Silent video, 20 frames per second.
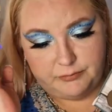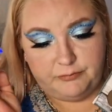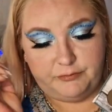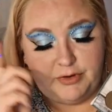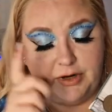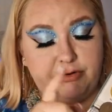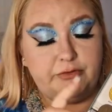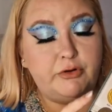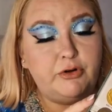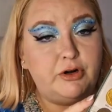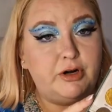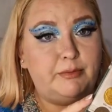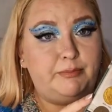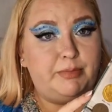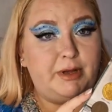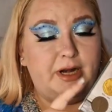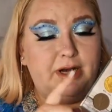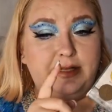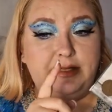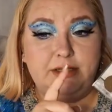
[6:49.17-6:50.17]
Verona
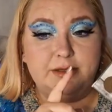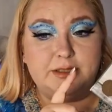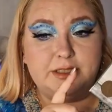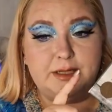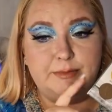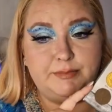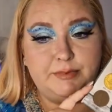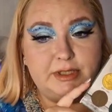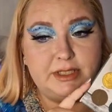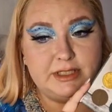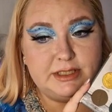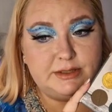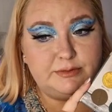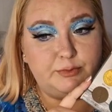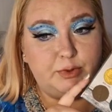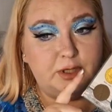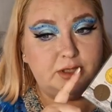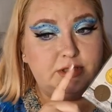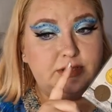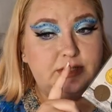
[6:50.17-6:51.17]
palette, except this
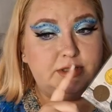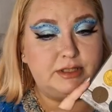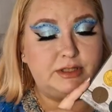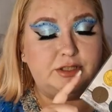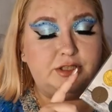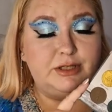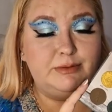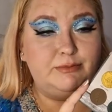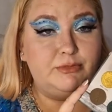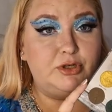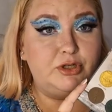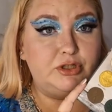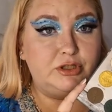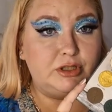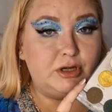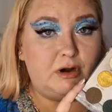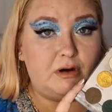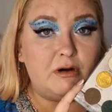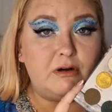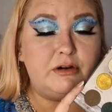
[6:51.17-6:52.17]
one the
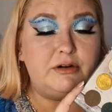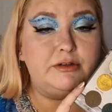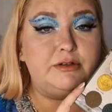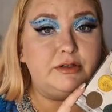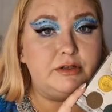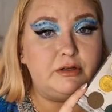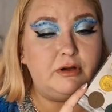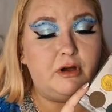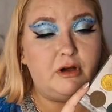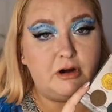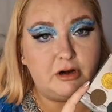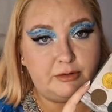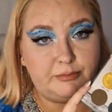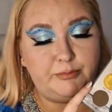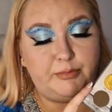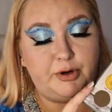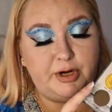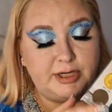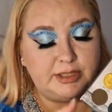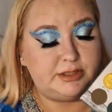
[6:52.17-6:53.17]
shimmers aren't hard
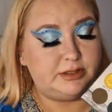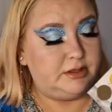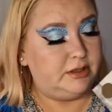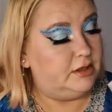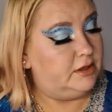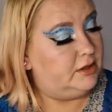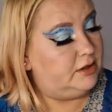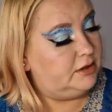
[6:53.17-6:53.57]
pressed.